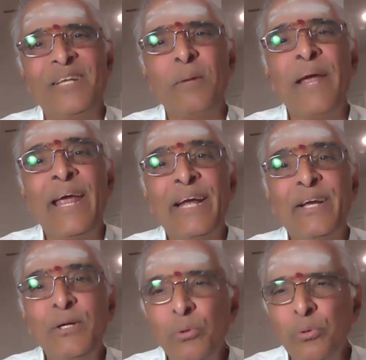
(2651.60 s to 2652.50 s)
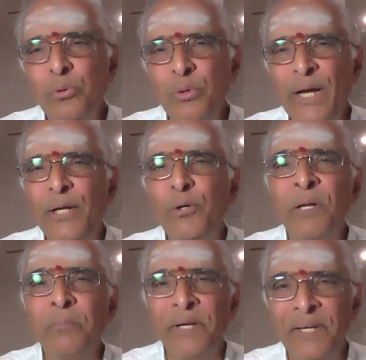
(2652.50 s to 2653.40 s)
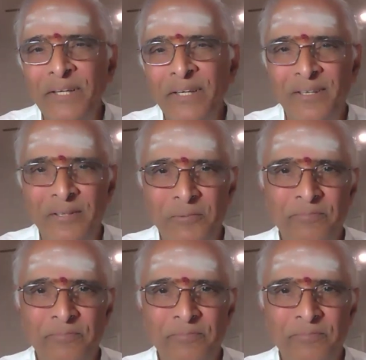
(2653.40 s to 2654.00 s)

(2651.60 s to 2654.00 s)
They make you a human being.